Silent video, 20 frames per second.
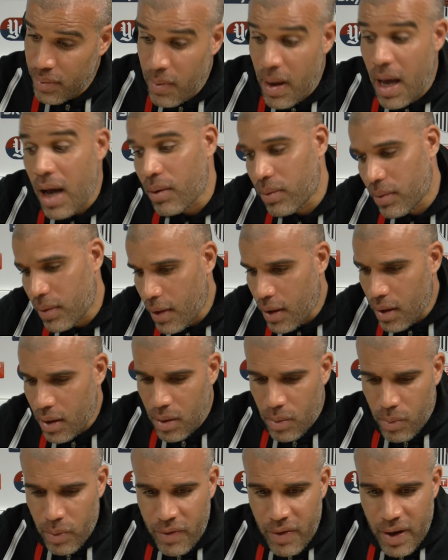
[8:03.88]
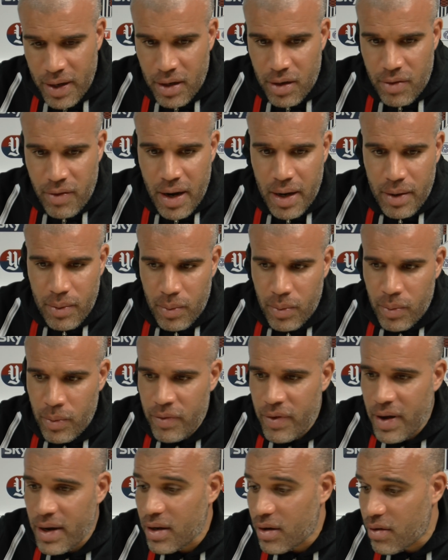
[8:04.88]
Well, we've had
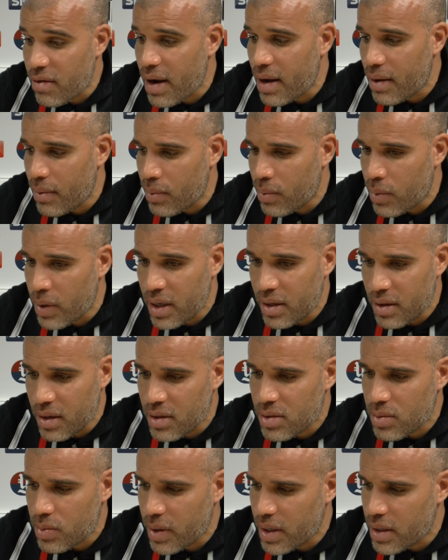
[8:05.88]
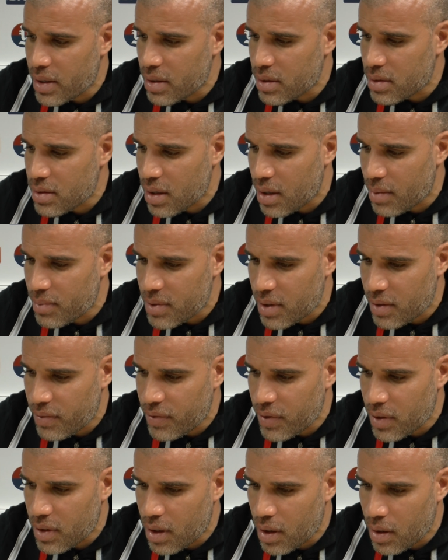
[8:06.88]
a great week this week in terms
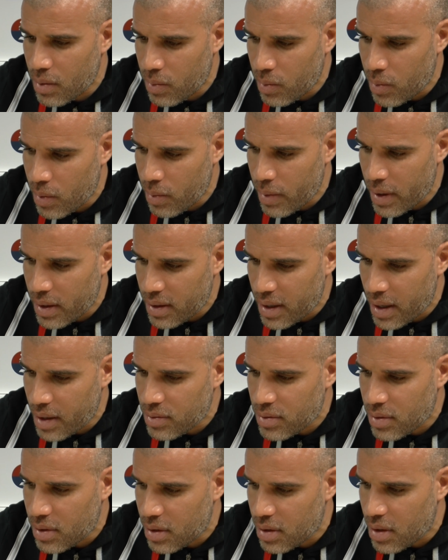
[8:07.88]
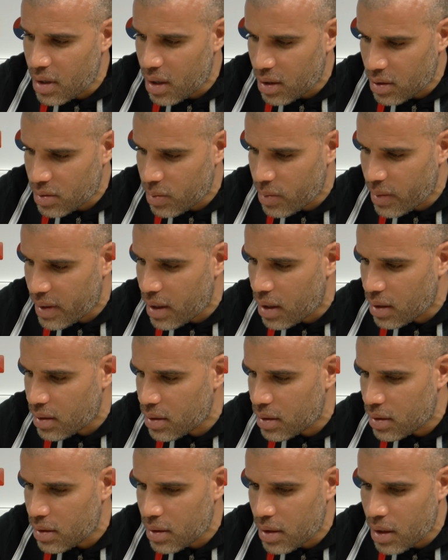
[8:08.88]
of, we went down to the docks, we went
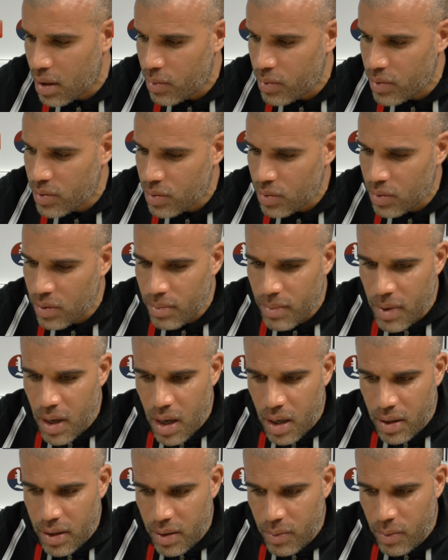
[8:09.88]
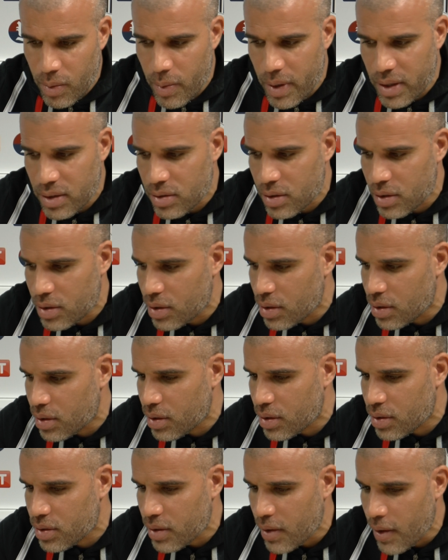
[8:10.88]
on, we saw the market, we went to
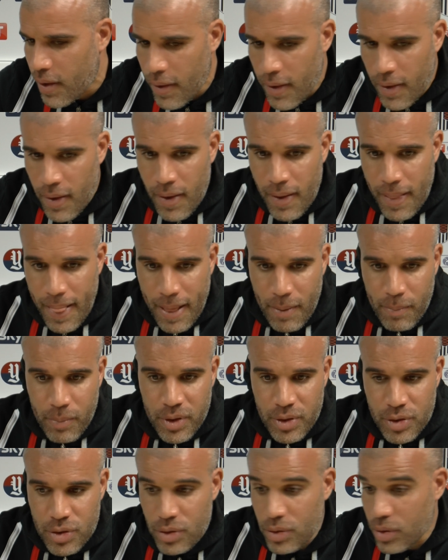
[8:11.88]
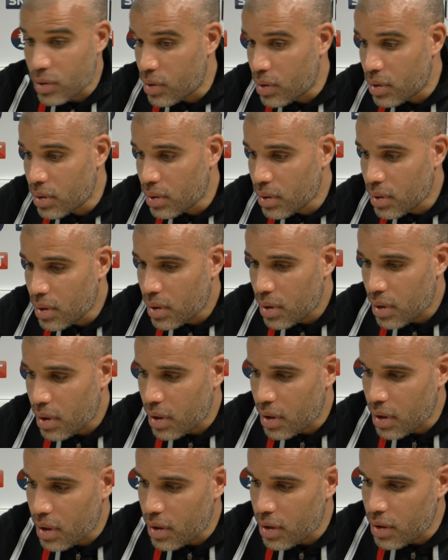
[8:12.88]
Young's, and we saw
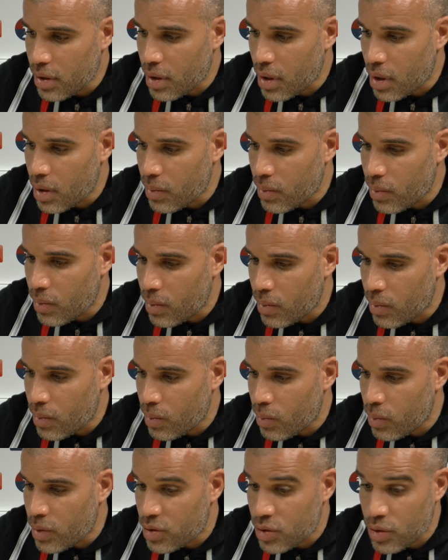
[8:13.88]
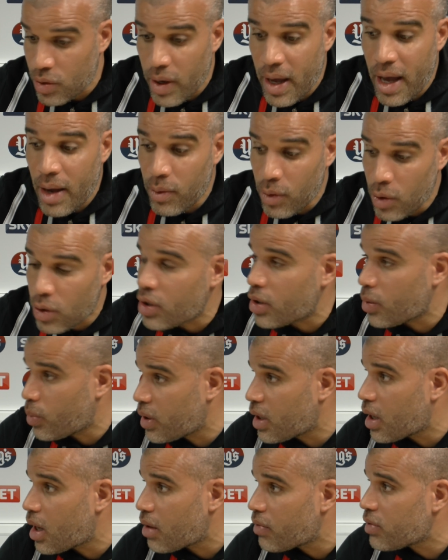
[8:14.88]
how lucky
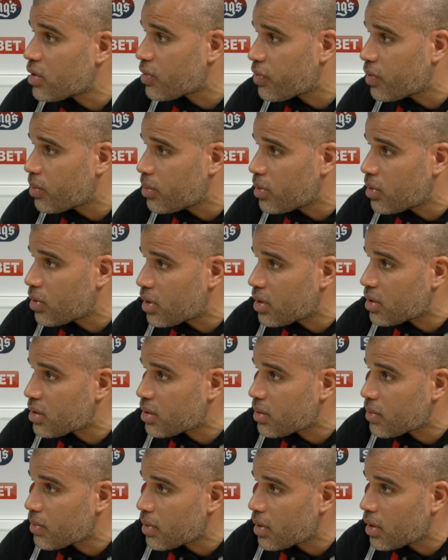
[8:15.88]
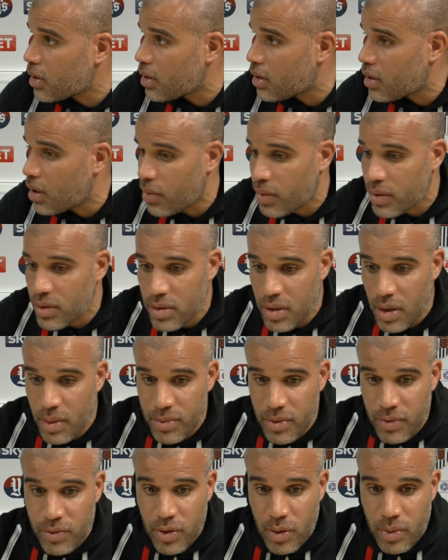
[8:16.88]
we are as footballers, in
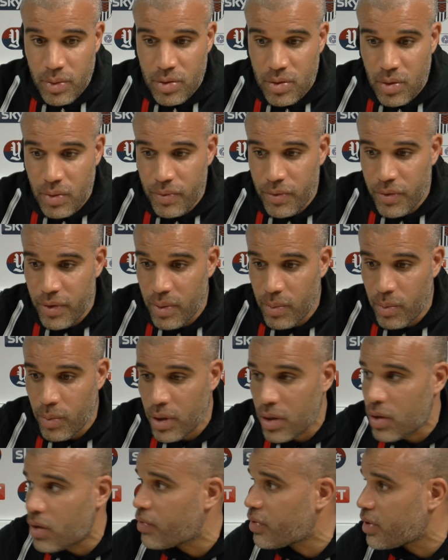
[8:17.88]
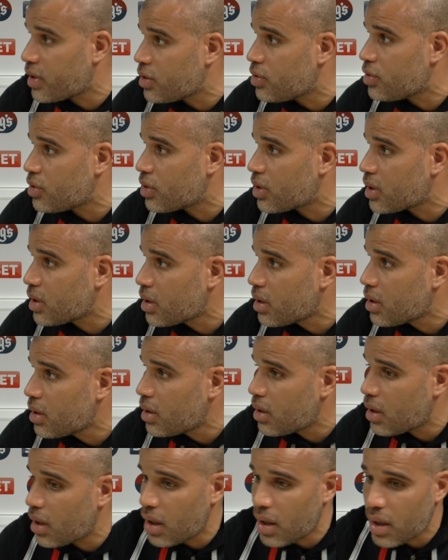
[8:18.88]
terms of doing something we love and enjoy,
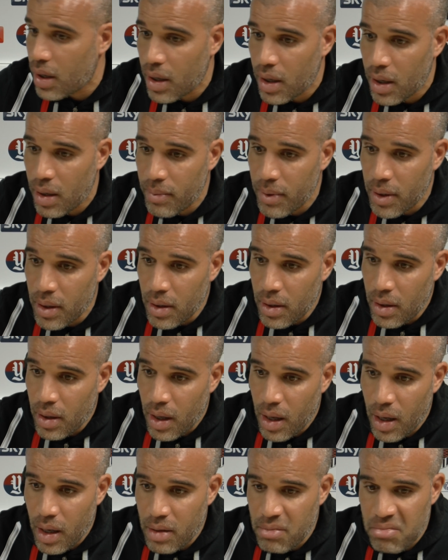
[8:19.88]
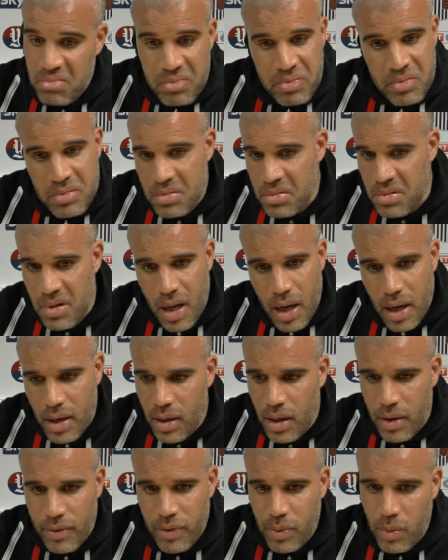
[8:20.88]
and no,
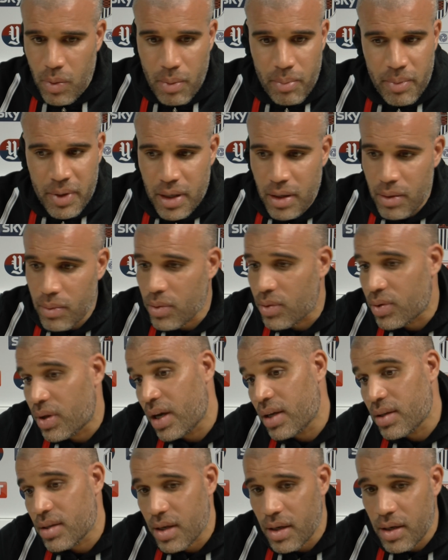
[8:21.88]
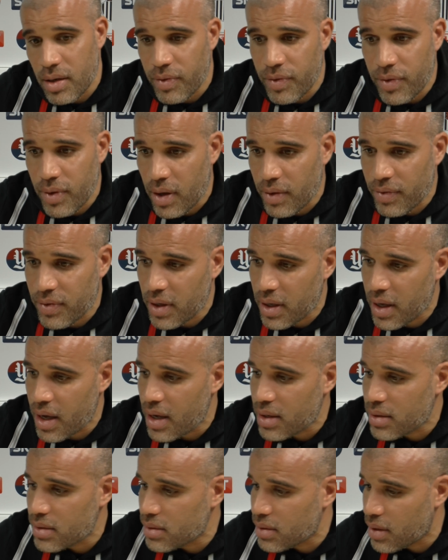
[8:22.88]
not for 1 minute will they take the foot off the
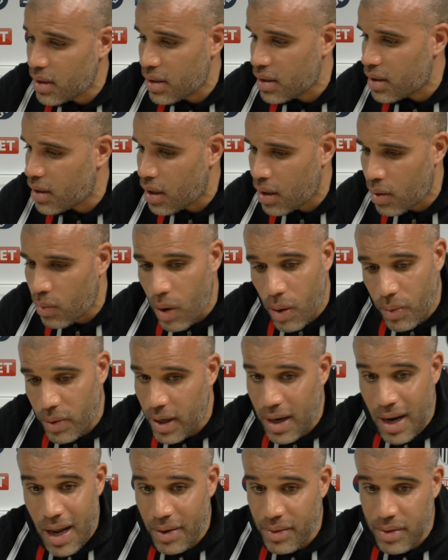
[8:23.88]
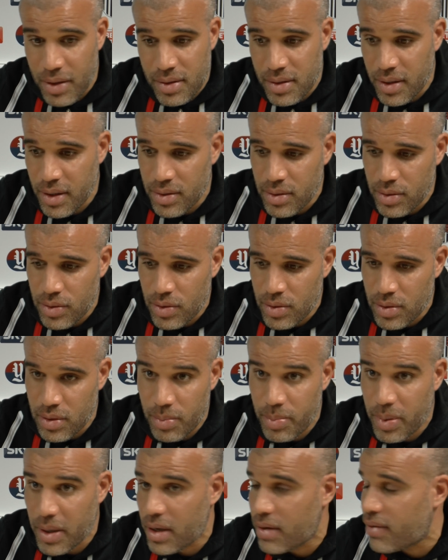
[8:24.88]
gas, and I won't allow the season just
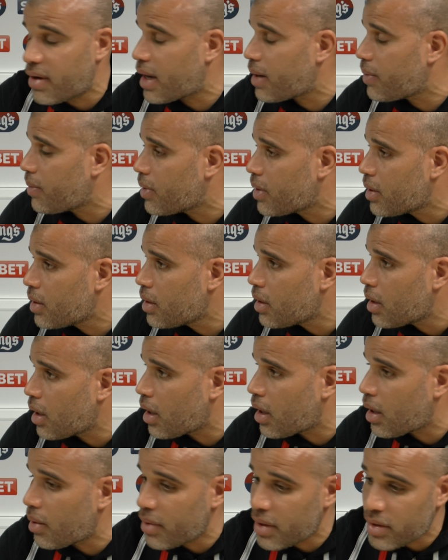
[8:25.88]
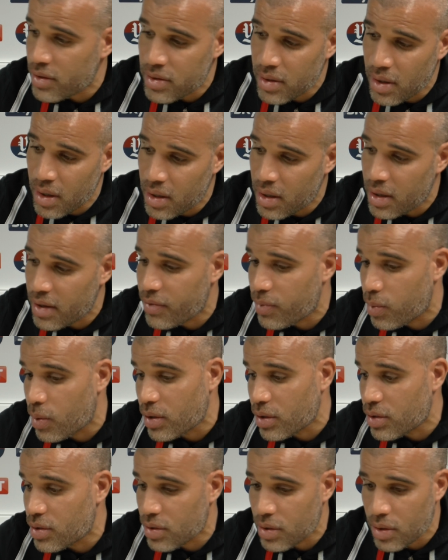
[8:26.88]
to peter out, and certainly if we
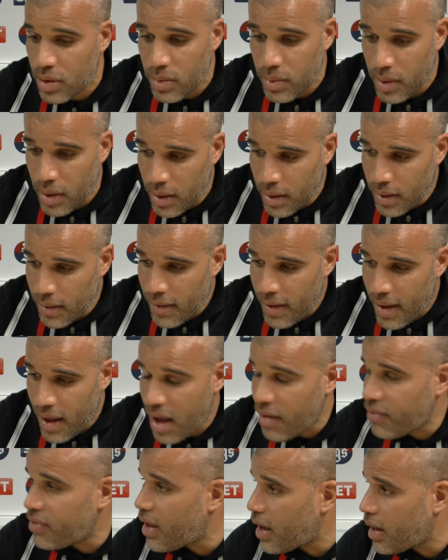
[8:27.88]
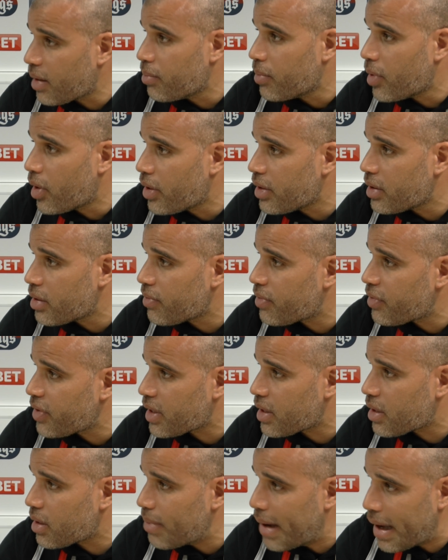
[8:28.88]
wanted to have that in mind and
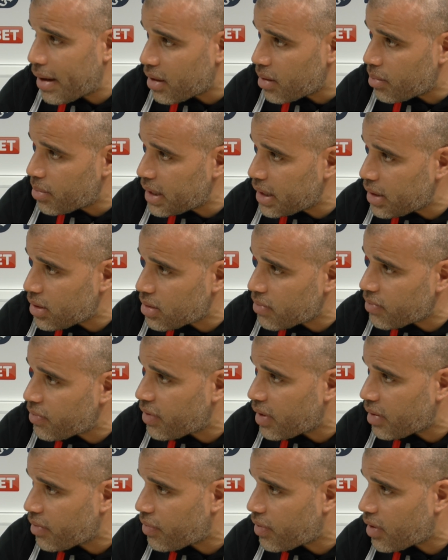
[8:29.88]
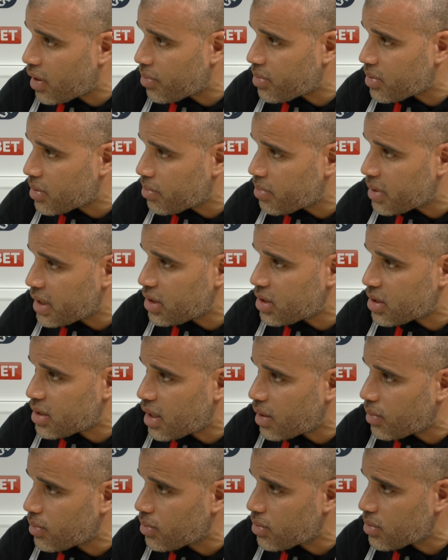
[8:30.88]
thinking about the beach and flip-flops and beach
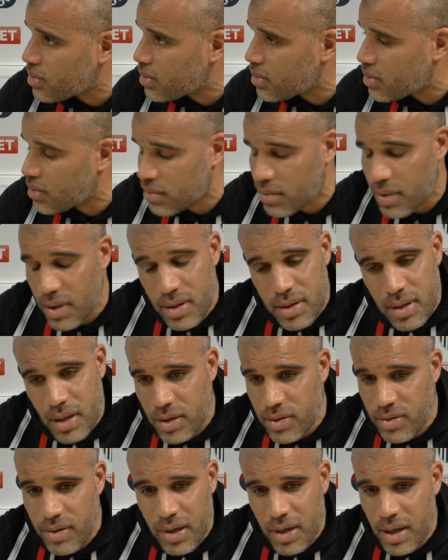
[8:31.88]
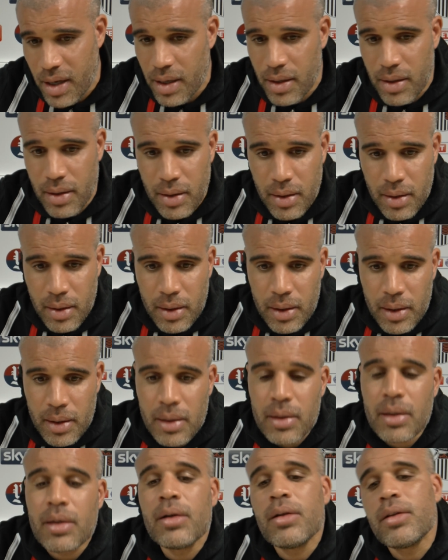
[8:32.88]
towels and etc, then
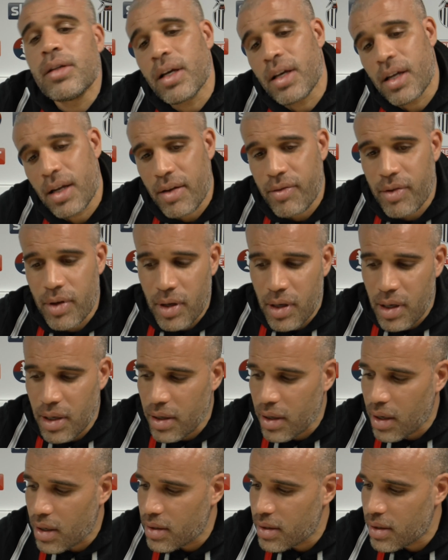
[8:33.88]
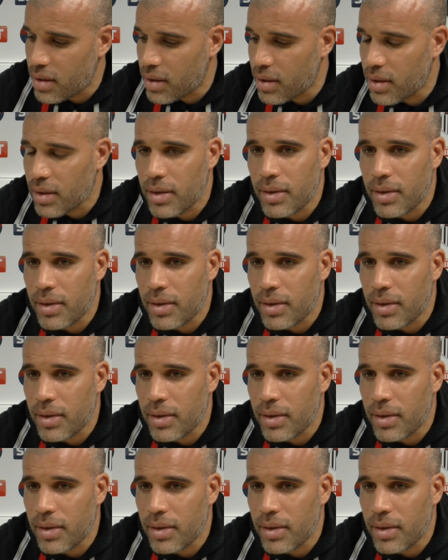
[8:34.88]
they can have an early holiday.